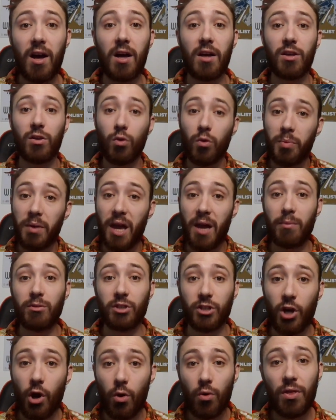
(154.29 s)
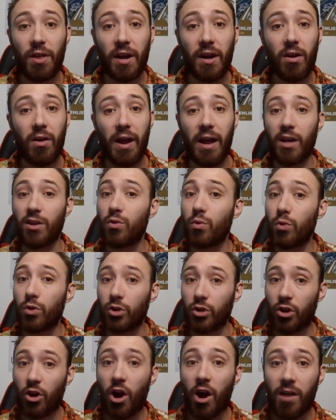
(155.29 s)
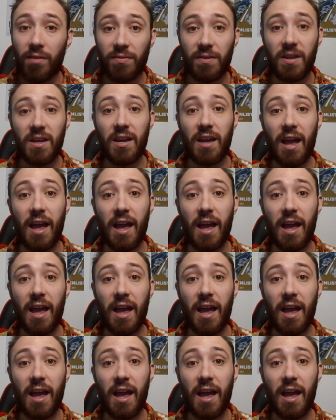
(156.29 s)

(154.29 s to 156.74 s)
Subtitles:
You'll be able to go there and order coffee,